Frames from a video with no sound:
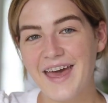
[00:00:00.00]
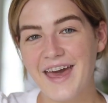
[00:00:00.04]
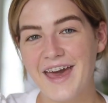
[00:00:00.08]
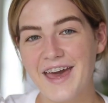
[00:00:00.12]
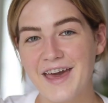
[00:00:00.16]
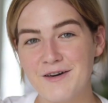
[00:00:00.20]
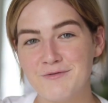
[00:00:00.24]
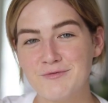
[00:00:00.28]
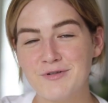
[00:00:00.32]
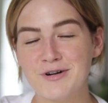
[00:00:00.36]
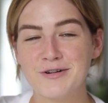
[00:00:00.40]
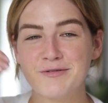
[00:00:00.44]

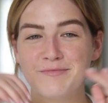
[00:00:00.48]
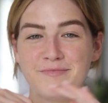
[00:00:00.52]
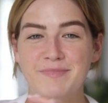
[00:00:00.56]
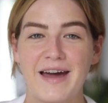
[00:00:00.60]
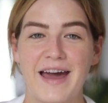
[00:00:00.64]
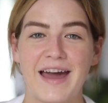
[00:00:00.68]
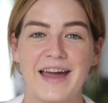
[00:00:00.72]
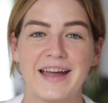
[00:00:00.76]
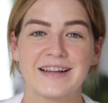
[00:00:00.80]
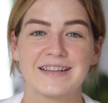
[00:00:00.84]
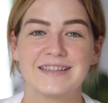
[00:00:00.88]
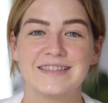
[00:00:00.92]
Hey, welcome
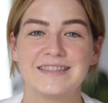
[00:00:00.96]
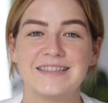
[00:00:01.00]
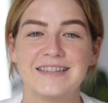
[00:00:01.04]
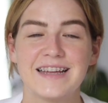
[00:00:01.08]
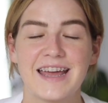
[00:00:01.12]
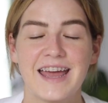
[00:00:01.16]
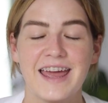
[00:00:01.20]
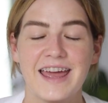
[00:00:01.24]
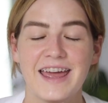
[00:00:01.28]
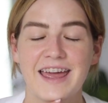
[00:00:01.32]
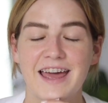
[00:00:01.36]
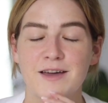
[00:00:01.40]
back.
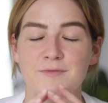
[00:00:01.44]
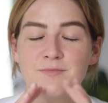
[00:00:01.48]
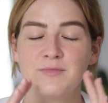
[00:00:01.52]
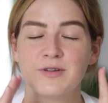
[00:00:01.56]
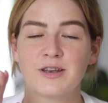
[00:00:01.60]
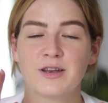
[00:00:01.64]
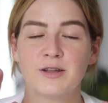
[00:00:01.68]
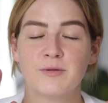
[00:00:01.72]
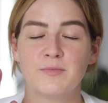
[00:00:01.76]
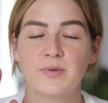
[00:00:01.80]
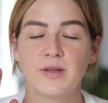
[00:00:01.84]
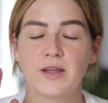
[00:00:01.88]
Today I'm
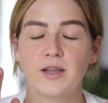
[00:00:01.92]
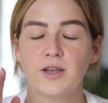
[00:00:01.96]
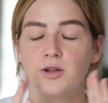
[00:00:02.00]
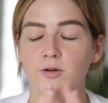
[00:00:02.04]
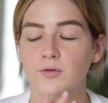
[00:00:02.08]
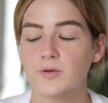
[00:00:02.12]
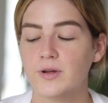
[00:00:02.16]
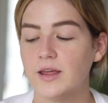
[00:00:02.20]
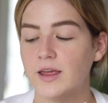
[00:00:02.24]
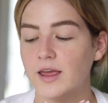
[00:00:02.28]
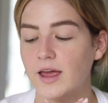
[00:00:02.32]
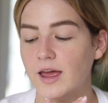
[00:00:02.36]
going to be
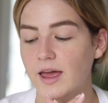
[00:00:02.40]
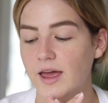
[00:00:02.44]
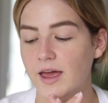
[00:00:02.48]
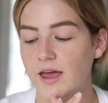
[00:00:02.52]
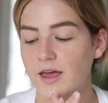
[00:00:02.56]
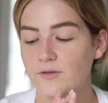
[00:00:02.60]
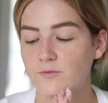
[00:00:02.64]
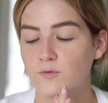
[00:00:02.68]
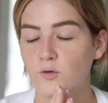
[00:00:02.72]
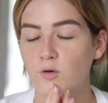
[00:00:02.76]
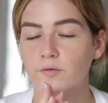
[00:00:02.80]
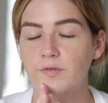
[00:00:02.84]
doing
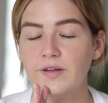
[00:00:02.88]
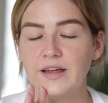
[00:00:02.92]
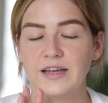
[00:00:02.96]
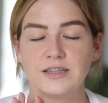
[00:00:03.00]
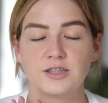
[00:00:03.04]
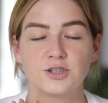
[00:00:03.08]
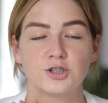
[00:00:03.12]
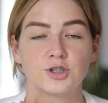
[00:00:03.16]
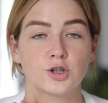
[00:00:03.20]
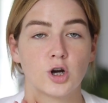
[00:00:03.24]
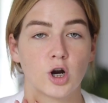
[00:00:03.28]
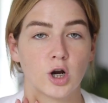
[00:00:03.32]
a full
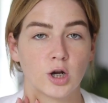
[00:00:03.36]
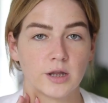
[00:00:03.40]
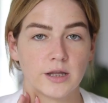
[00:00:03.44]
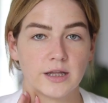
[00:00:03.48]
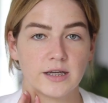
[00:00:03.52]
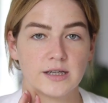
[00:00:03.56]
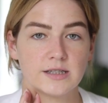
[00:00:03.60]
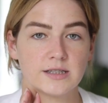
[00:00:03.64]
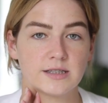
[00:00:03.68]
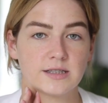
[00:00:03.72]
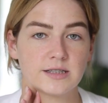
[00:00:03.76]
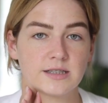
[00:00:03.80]
face
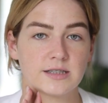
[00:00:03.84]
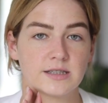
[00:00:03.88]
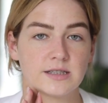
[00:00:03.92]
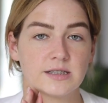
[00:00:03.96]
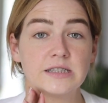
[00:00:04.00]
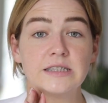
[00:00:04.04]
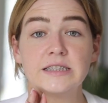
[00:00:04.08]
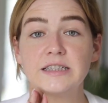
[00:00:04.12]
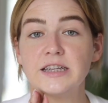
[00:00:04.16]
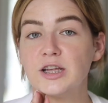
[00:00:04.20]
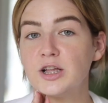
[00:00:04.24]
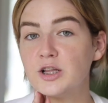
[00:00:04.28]
Charlotte
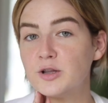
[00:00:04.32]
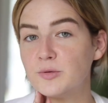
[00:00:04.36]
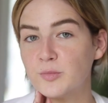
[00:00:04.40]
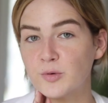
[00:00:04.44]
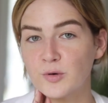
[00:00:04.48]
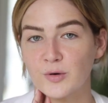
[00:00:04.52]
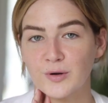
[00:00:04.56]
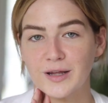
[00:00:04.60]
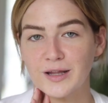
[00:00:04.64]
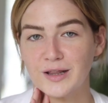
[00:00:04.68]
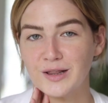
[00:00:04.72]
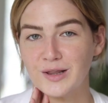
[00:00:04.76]

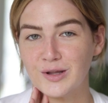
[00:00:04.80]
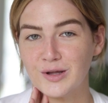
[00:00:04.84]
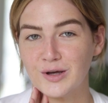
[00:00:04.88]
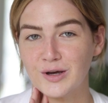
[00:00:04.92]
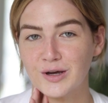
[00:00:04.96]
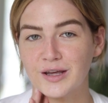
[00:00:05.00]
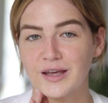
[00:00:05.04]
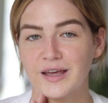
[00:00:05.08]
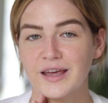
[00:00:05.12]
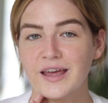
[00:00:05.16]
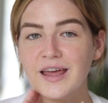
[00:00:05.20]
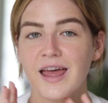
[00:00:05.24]
Tilbury
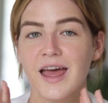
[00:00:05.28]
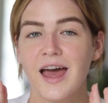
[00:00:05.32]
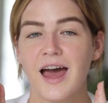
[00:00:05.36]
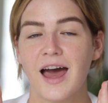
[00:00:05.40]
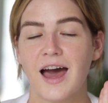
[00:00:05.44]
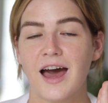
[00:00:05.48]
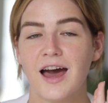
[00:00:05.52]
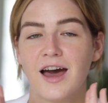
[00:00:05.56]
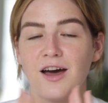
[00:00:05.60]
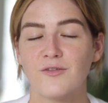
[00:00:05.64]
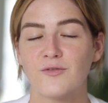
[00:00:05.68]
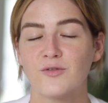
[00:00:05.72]
look.
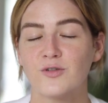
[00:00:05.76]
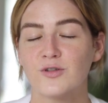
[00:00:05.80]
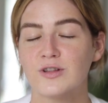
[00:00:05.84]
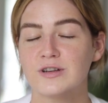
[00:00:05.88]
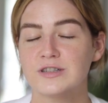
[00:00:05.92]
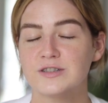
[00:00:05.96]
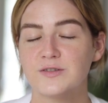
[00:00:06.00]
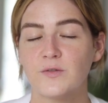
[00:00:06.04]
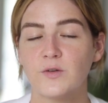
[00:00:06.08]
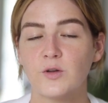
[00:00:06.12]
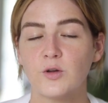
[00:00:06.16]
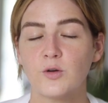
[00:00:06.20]
Uh, for
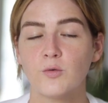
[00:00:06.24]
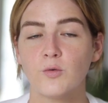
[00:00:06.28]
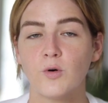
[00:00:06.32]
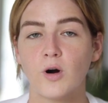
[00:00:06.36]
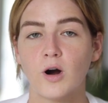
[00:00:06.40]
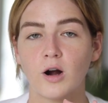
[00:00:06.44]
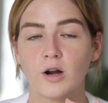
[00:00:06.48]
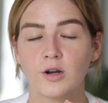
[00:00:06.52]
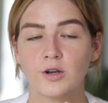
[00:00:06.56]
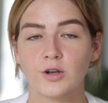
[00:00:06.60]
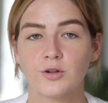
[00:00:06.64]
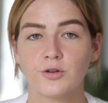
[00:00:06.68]
those of you who
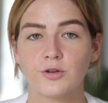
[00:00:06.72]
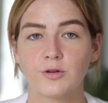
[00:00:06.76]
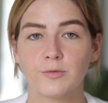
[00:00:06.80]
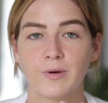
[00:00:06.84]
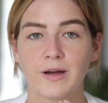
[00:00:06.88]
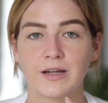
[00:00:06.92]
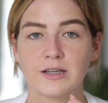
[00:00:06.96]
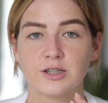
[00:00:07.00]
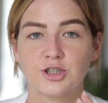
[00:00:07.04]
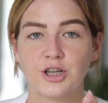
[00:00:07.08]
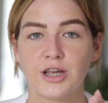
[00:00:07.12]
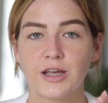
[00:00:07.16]
are new to
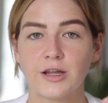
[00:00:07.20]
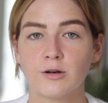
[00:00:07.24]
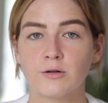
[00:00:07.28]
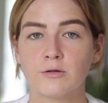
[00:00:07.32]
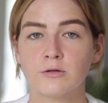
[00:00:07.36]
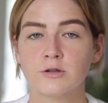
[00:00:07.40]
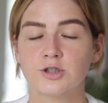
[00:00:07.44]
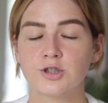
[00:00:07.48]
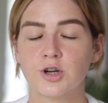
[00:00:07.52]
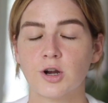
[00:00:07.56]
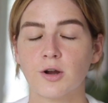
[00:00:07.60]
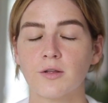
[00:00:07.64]
my
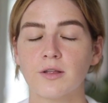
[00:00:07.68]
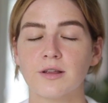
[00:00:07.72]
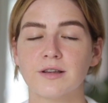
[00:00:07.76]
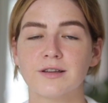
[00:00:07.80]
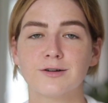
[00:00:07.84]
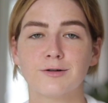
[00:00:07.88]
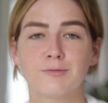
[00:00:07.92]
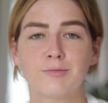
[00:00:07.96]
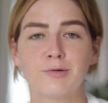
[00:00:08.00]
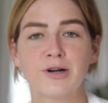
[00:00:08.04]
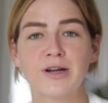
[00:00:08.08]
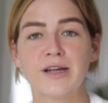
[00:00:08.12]
channel, Charlotte
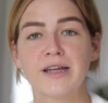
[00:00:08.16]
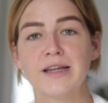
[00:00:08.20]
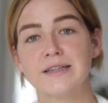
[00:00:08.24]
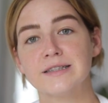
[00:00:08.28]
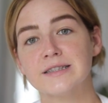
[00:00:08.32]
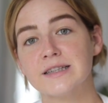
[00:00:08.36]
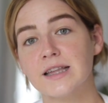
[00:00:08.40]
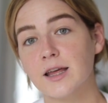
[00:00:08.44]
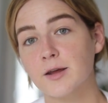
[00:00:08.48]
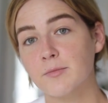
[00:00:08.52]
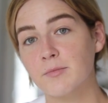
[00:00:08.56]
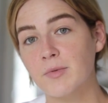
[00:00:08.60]
Tilbury
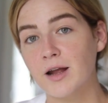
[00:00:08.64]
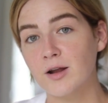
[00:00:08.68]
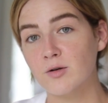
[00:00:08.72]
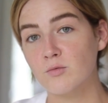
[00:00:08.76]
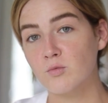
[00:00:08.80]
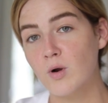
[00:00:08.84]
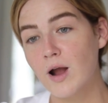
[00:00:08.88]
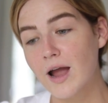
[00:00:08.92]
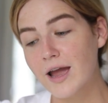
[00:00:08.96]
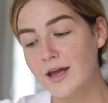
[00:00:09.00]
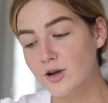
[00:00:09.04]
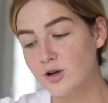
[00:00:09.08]
is like my
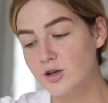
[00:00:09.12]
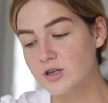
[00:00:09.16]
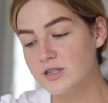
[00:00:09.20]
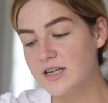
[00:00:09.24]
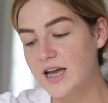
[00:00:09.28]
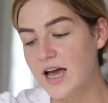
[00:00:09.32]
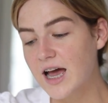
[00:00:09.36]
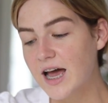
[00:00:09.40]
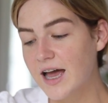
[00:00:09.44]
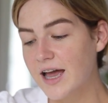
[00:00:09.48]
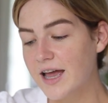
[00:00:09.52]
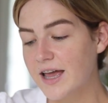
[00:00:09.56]
ride or
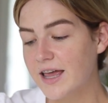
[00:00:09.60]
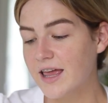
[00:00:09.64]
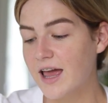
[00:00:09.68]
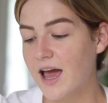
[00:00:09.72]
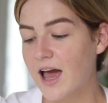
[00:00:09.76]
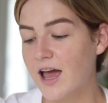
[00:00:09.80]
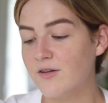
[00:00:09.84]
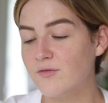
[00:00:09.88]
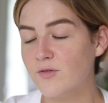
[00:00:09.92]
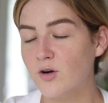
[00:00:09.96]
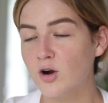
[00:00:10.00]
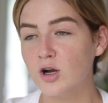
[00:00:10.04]
die.
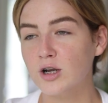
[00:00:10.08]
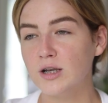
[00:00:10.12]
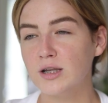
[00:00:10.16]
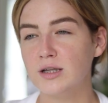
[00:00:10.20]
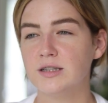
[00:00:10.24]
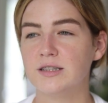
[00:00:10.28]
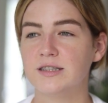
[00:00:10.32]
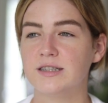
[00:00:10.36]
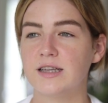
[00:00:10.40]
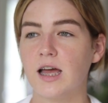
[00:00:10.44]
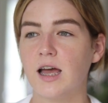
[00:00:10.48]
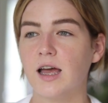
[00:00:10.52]
I've
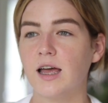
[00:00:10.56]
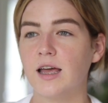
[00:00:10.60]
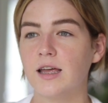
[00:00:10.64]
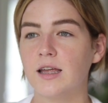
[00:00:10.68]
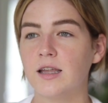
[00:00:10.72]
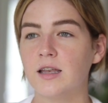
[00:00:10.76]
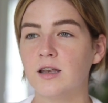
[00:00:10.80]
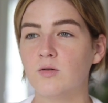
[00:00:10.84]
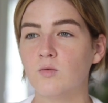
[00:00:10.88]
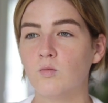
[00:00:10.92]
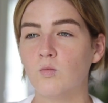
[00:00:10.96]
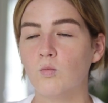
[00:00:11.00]
already
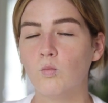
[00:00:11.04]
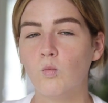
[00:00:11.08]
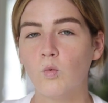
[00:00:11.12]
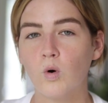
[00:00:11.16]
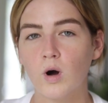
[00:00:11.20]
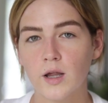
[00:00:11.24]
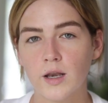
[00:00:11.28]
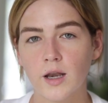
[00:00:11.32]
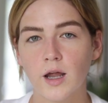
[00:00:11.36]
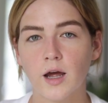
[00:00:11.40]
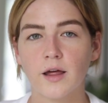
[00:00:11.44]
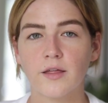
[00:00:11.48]
done
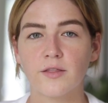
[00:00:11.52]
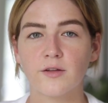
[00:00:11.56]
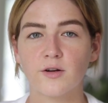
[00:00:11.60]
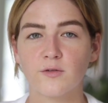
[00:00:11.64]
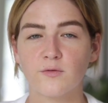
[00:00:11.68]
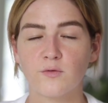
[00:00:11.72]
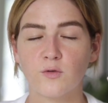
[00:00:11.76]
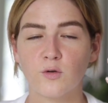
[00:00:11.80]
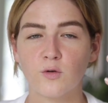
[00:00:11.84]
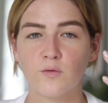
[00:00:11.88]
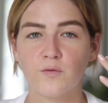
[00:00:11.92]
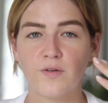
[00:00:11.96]
one other
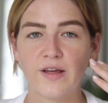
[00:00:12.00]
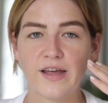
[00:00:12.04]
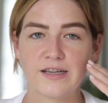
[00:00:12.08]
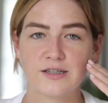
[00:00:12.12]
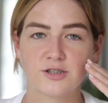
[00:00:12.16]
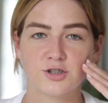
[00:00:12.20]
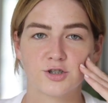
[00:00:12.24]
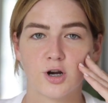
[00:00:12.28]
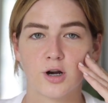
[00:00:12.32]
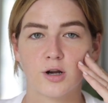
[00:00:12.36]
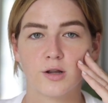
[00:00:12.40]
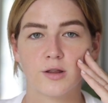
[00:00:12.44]
full
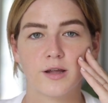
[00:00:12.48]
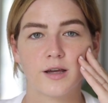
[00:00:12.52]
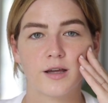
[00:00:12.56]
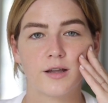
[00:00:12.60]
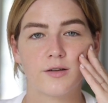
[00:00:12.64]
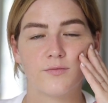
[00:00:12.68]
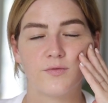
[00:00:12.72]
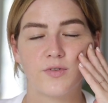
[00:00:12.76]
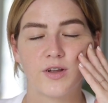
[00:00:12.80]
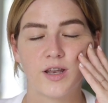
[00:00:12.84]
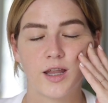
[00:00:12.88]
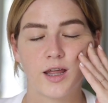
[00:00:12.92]
face
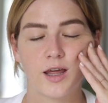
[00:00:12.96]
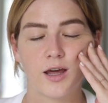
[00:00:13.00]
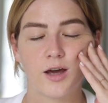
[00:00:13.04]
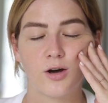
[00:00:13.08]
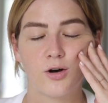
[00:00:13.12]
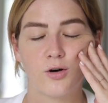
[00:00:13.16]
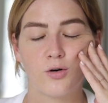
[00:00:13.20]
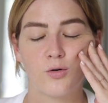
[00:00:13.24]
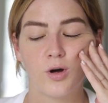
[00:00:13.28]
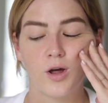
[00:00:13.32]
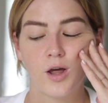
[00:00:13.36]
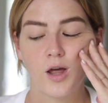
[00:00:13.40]
Charlotte
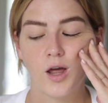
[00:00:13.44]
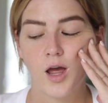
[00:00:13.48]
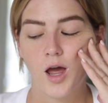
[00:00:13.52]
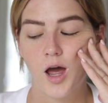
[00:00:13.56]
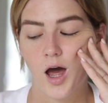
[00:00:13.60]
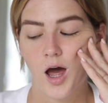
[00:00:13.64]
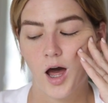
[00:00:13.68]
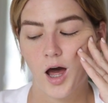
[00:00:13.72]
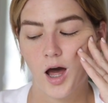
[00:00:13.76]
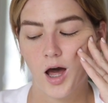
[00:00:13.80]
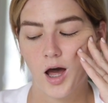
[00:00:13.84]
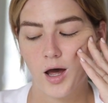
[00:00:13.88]
video,
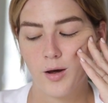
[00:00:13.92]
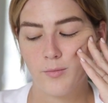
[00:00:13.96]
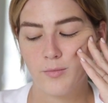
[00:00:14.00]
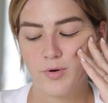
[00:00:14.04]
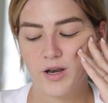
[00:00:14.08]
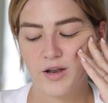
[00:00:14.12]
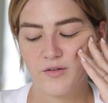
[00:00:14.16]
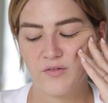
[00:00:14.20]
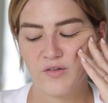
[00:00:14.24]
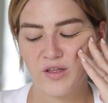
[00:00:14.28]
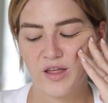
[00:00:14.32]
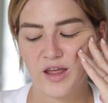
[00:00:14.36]
uh,
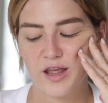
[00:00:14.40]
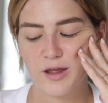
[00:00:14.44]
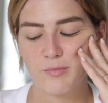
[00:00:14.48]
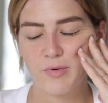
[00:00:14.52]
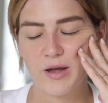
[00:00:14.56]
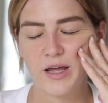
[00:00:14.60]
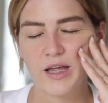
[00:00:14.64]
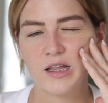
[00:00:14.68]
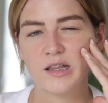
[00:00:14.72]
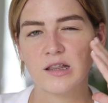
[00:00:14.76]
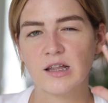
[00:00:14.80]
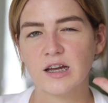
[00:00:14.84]
but I feel like
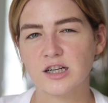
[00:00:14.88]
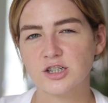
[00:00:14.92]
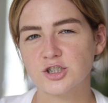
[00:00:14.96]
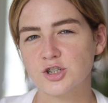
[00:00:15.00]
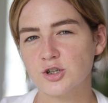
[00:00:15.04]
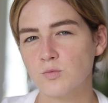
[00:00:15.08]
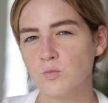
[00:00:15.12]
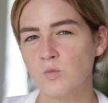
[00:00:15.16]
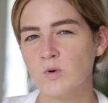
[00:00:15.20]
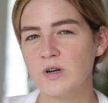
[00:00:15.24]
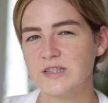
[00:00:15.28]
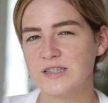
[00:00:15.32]
my
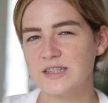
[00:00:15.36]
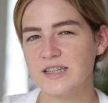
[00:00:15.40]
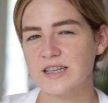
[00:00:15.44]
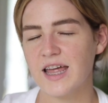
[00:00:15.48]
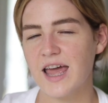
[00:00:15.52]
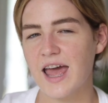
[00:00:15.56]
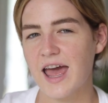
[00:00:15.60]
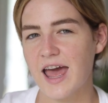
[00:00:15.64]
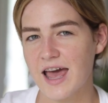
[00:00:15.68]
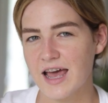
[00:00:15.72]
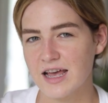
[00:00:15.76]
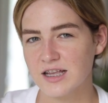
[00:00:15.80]
collection wasn't
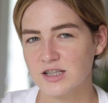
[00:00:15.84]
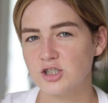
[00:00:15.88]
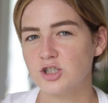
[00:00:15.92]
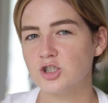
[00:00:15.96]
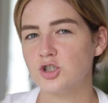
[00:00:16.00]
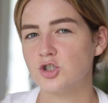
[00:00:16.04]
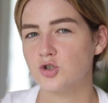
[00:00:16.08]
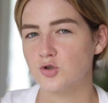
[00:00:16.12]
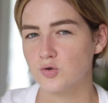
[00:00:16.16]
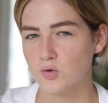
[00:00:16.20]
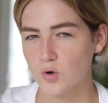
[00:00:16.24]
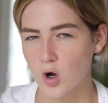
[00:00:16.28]
as
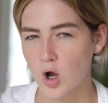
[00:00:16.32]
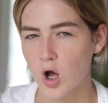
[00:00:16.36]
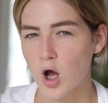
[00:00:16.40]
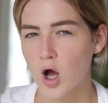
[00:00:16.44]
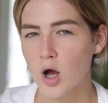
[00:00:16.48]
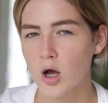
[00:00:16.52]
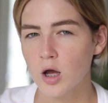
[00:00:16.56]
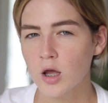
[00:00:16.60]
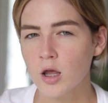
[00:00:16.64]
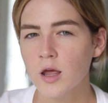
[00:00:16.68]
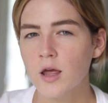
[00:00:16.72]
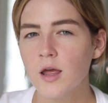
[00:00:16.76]

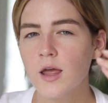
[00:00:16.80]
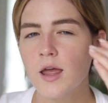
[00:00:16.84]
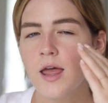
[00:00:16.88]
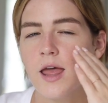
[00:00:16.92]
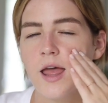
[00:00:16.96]
strong.